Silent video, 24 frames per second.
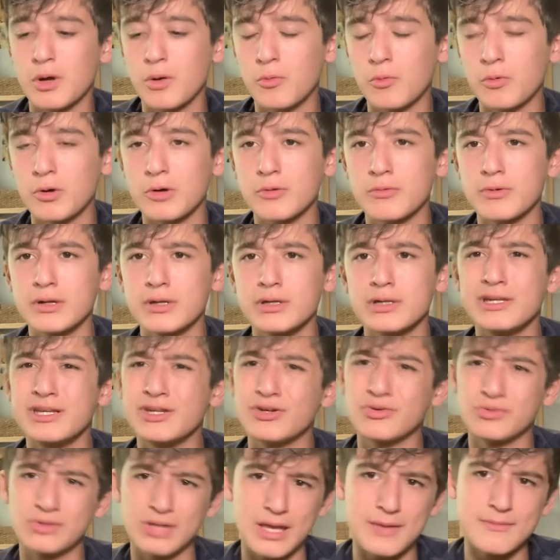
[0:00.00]
I want to read
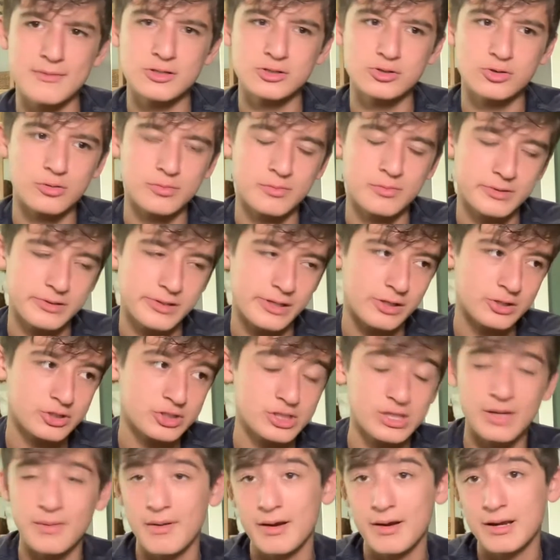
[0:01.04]
Neil Gaiman's Norse mythology.
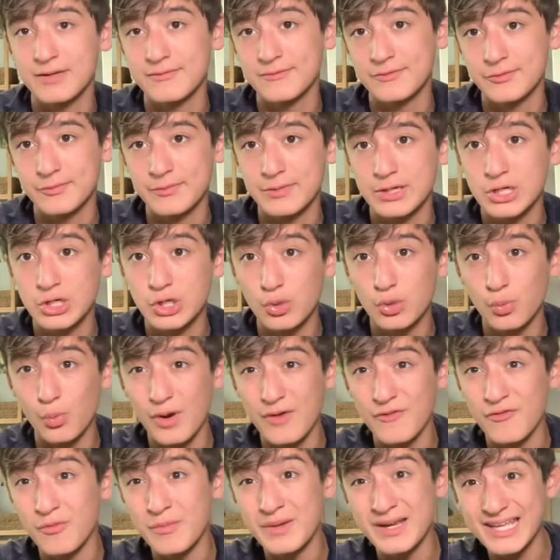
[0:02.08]
That might even be a good way
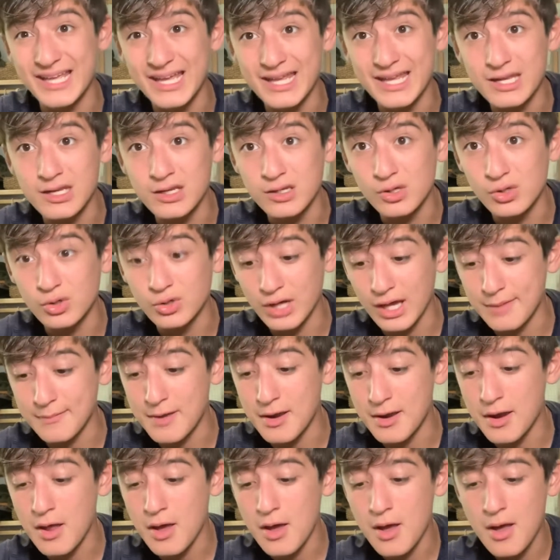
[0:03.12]
for me to get Neil
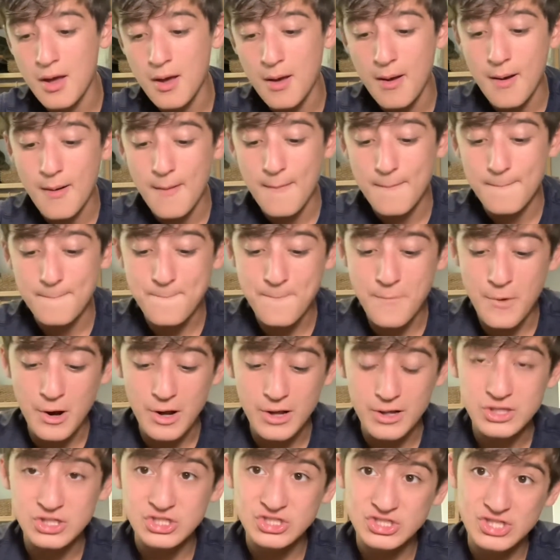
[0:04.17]
Gaiman.
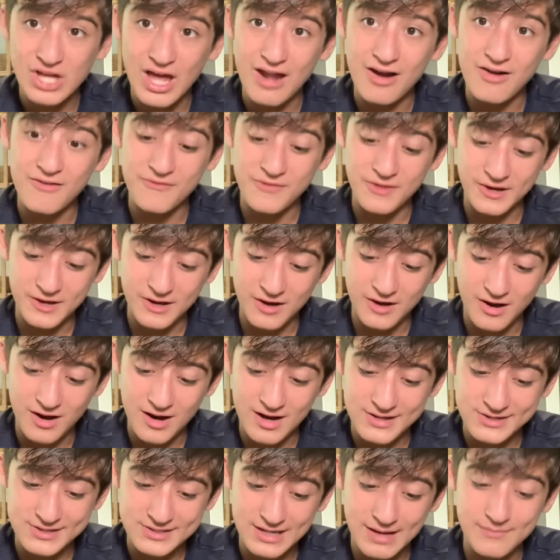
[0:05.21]
But Shadow of the
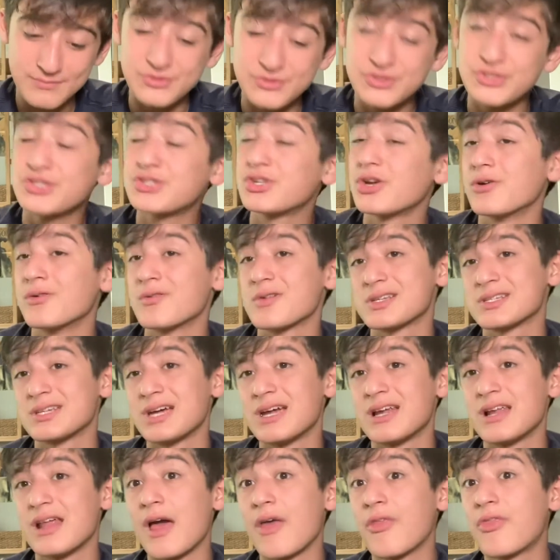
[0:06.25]
Gods, I'm so
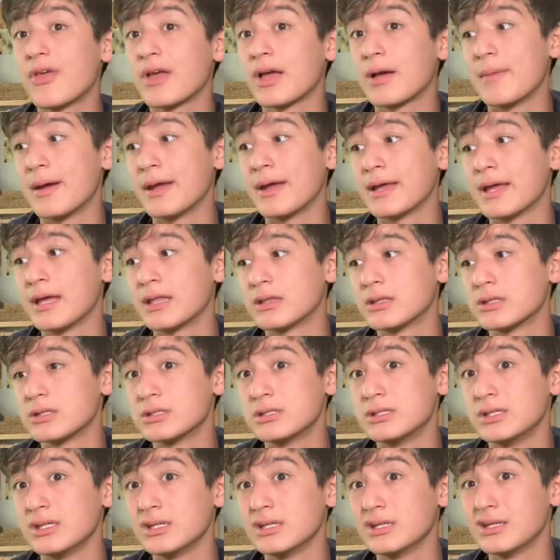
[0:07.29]
excited. I think I might get
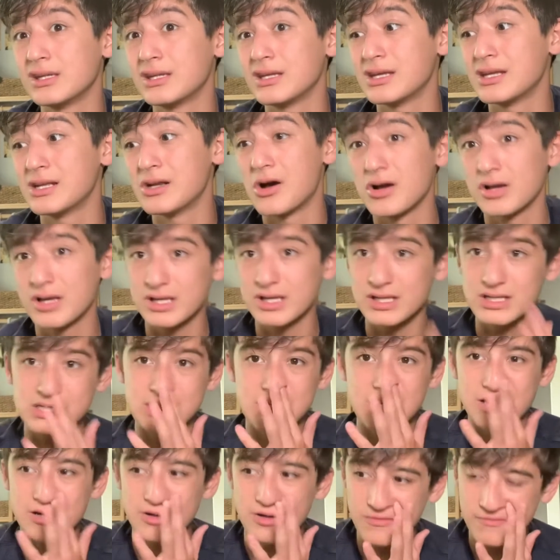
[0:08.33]
this in August,
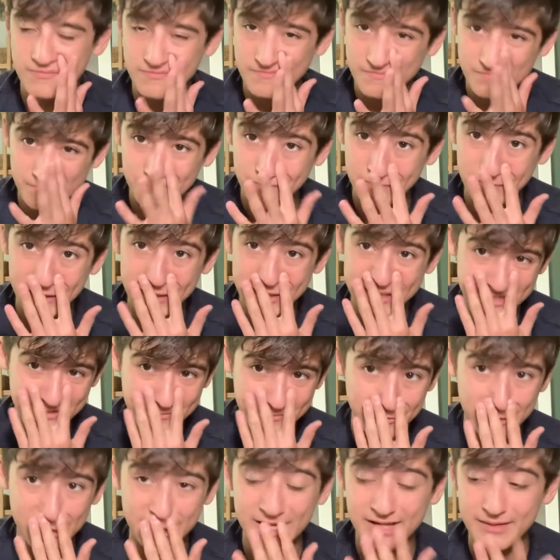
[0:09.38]
I hope, because
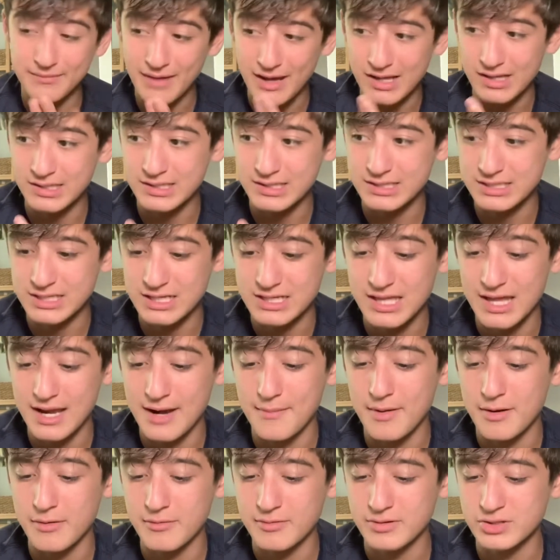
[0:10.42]
I'm reading Malice, and then I
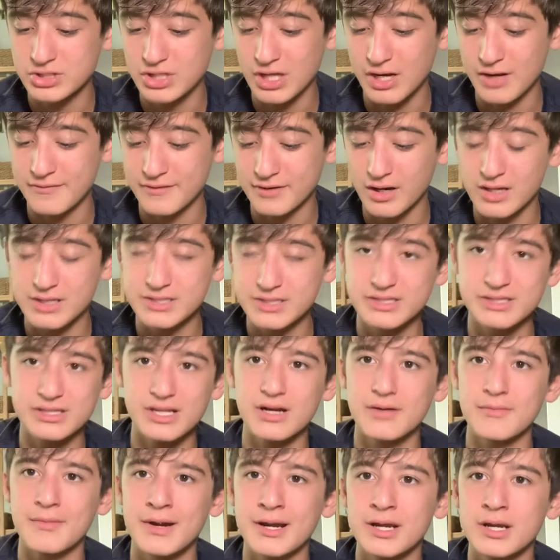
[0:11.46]
might read Shadow of the Gods, and
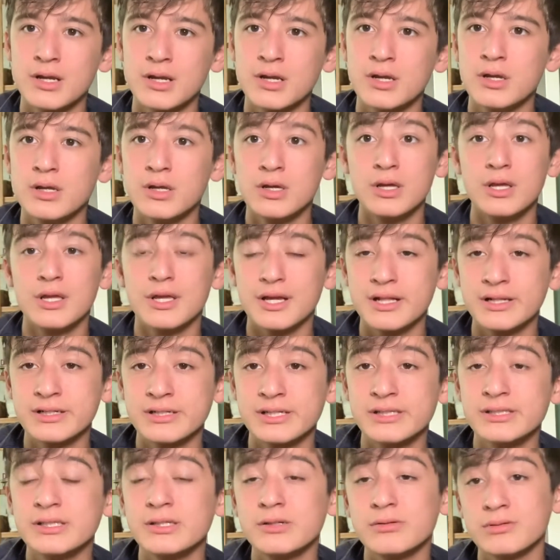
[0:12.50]
then I might
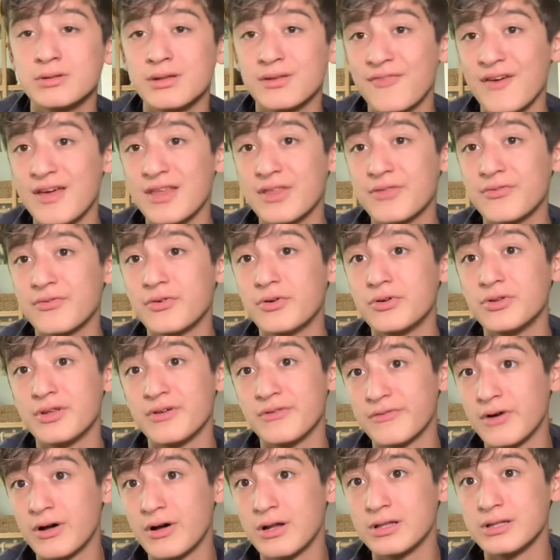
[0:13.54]
continue with the Faithful and the
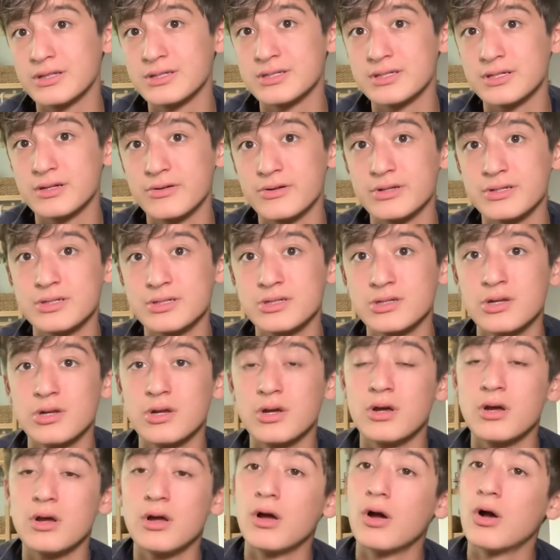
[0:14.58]
Fallen series,
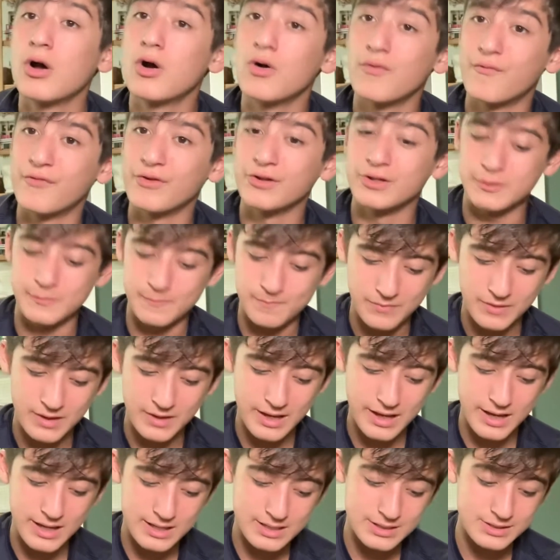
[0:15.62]
hopefully.
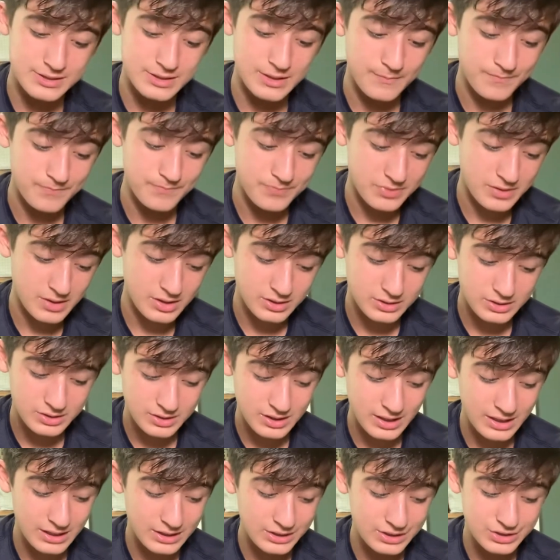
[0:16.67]
And
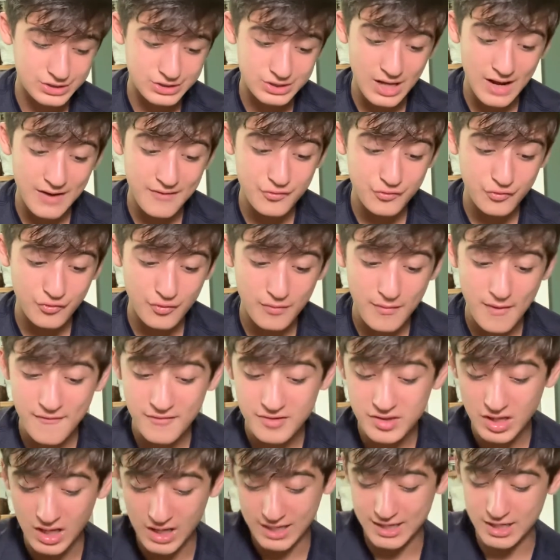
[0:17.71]
it just from
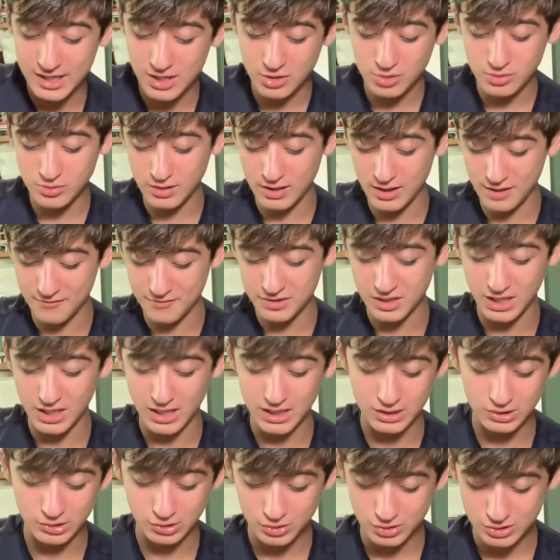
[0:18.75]
everything I hear and everything
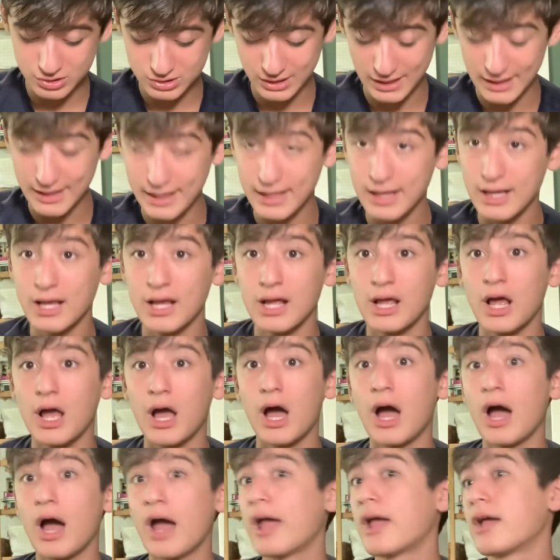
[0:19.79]
it looks like,
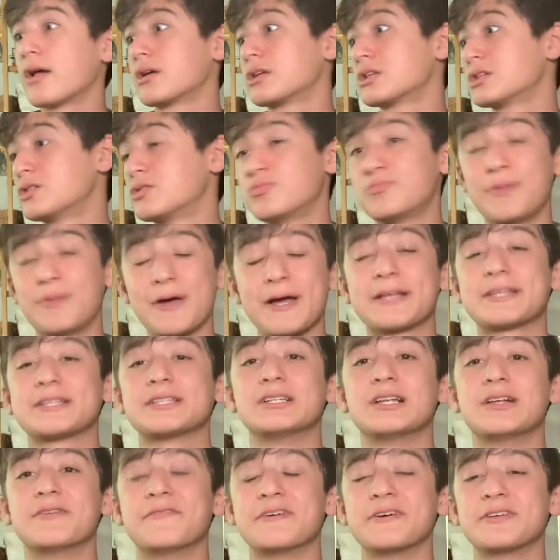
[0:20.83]
I expect to
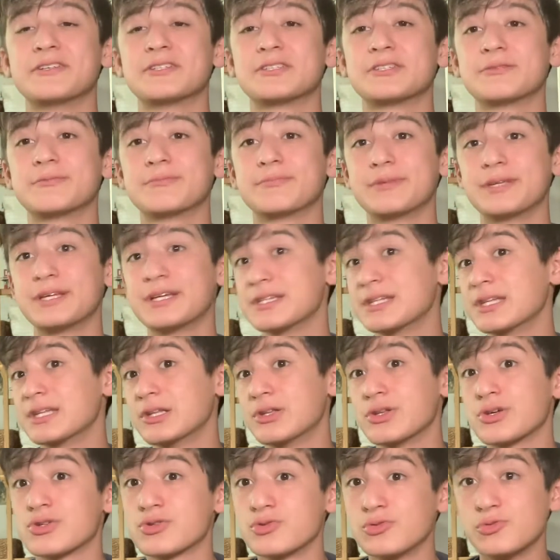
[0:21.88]
love this because it
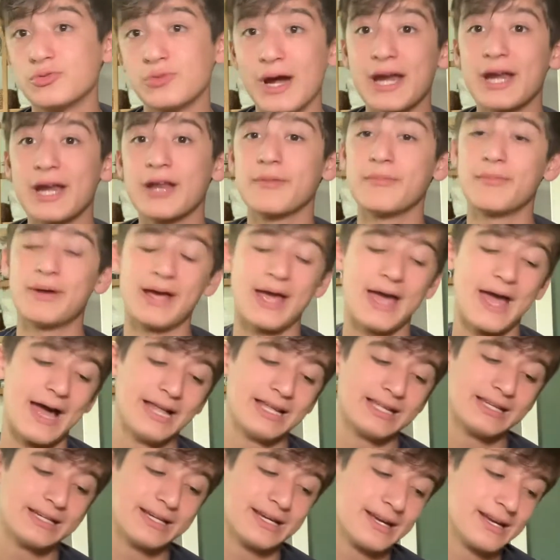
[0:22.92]
looks right up my
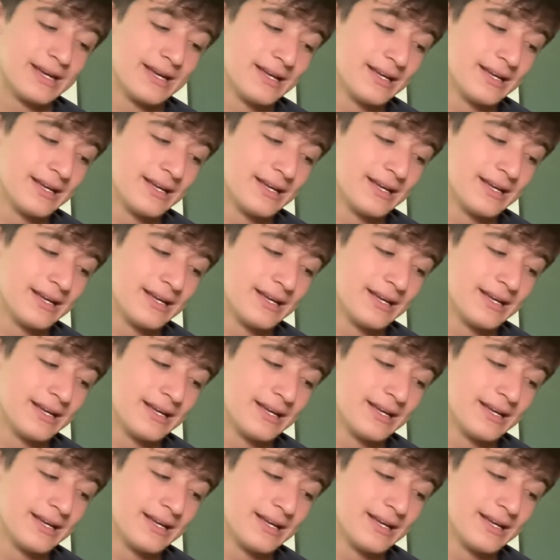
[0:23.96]
alley.